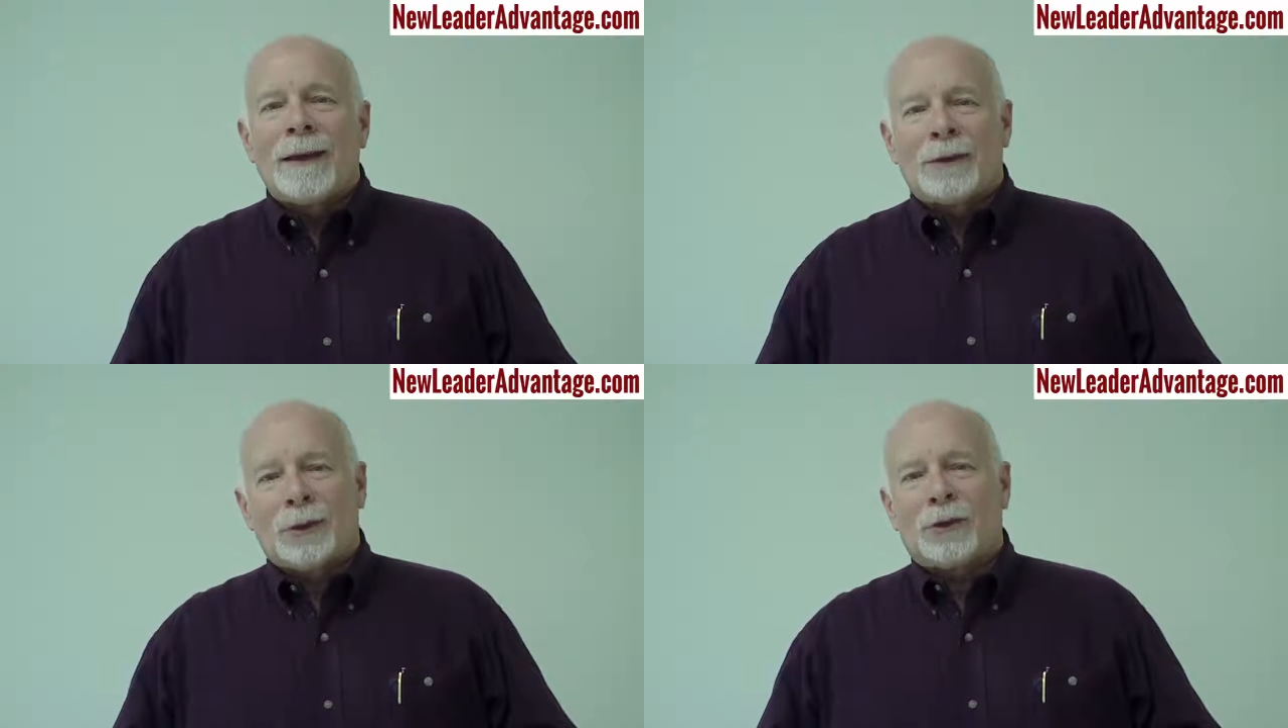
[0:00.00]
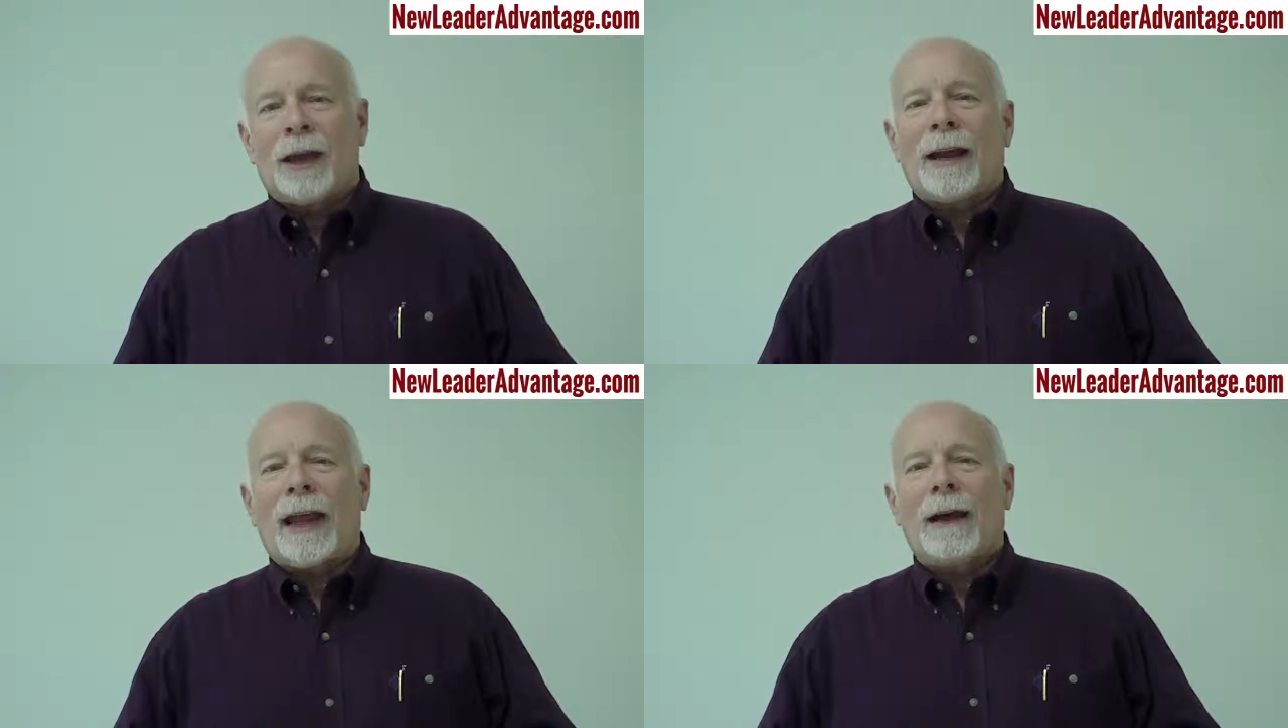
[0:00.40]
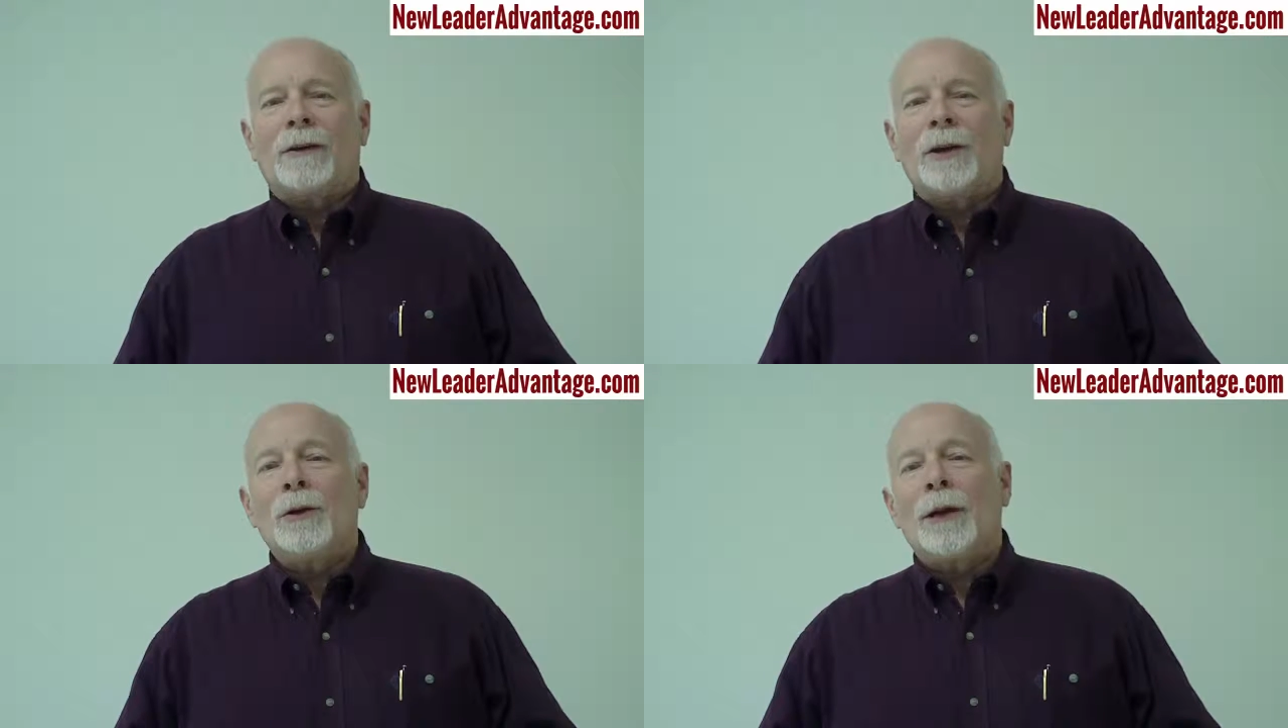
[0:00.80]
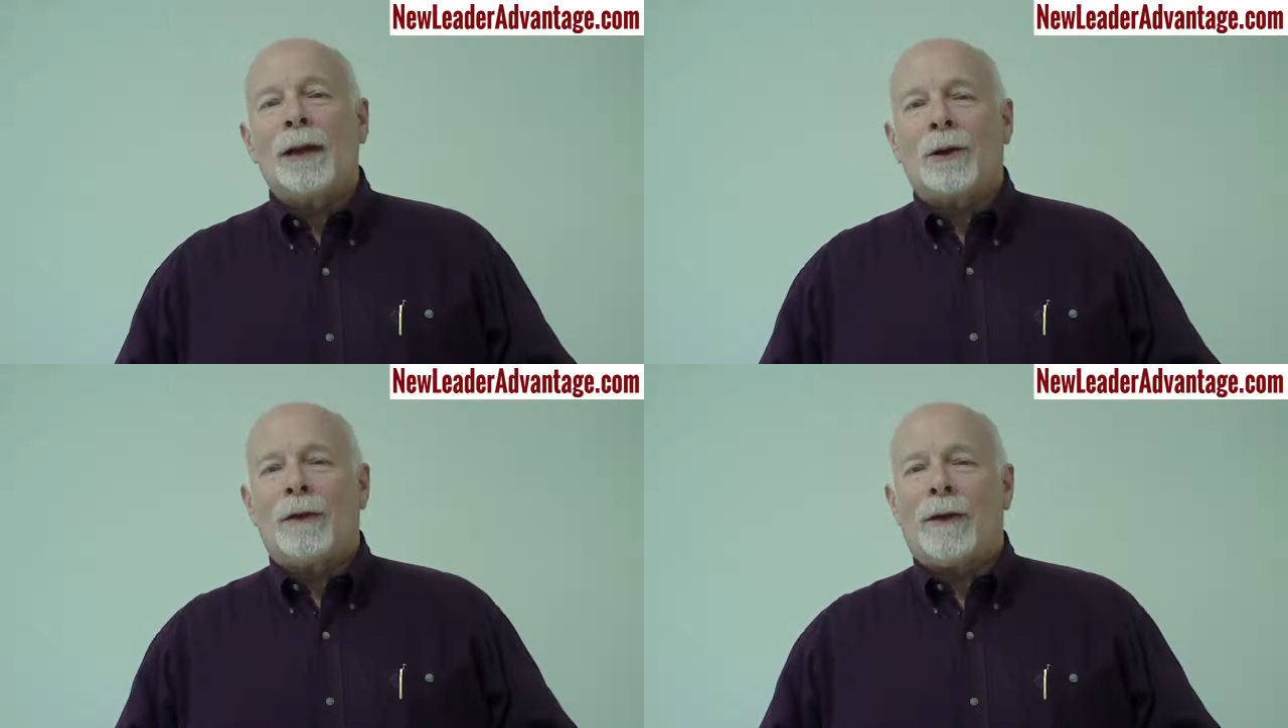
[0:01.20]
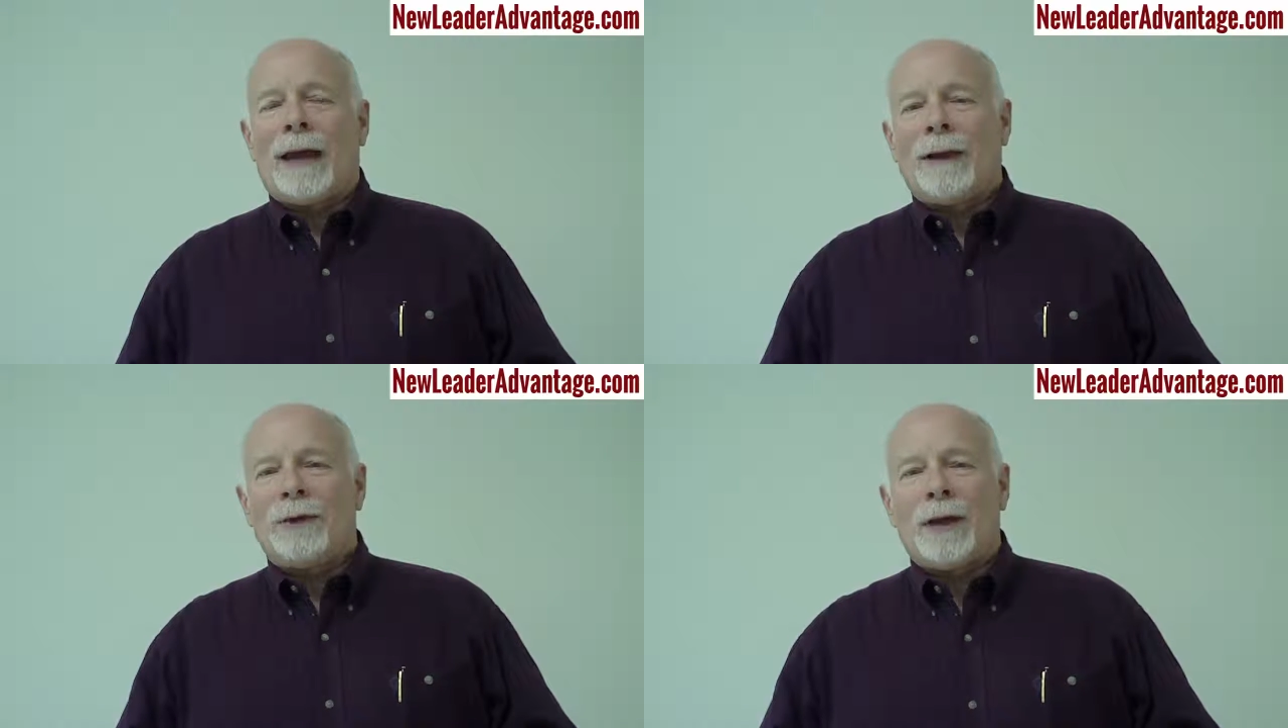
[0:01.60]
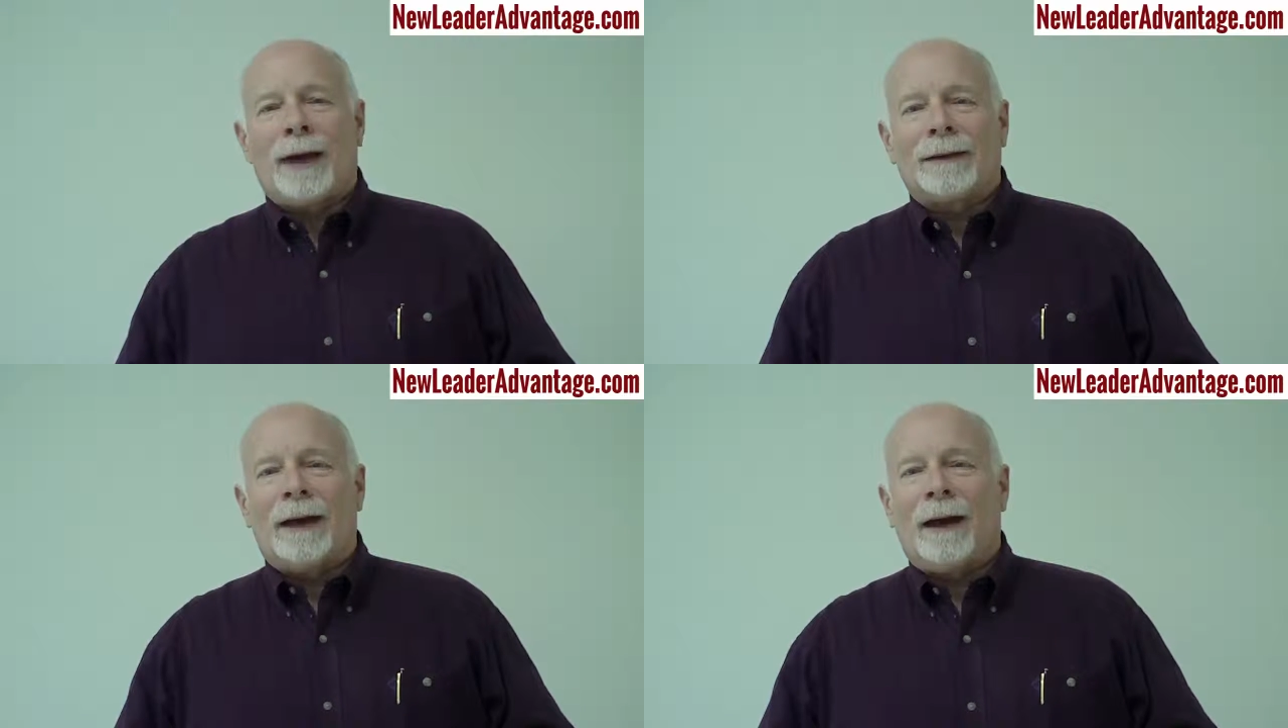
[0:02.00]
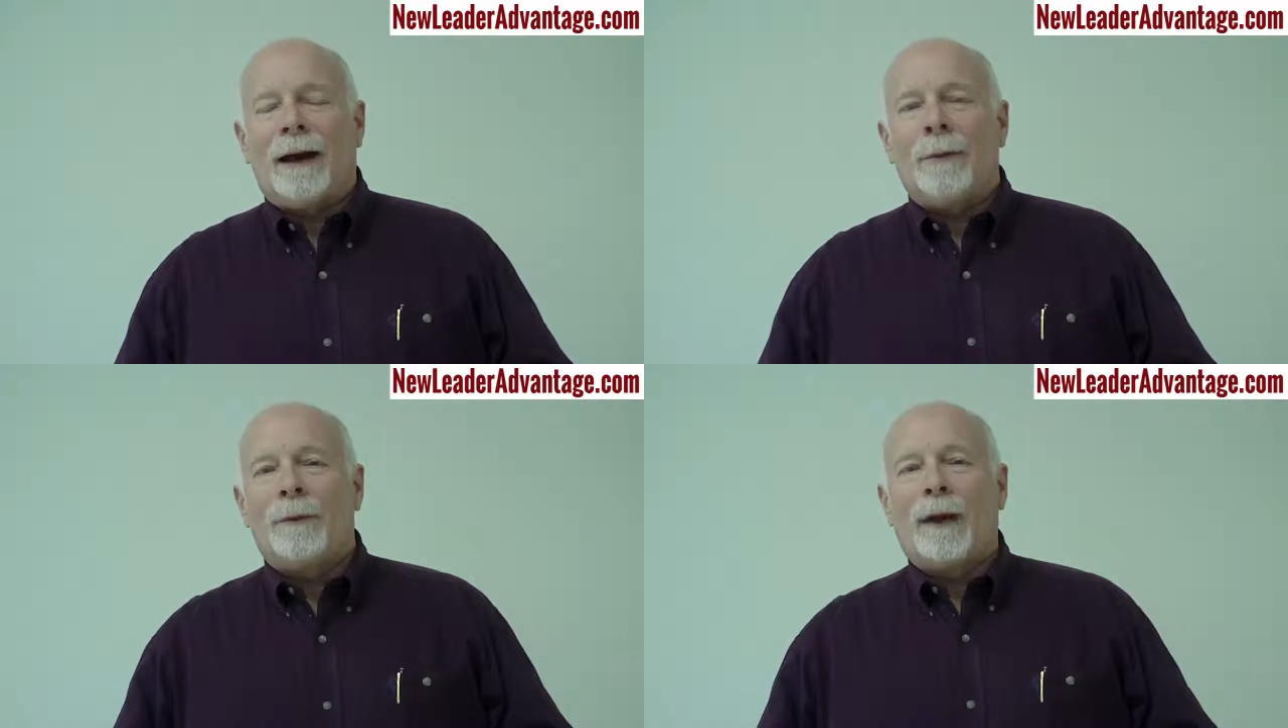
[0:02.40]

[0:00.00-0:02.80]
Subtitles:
So check out newleaderadvantage.com.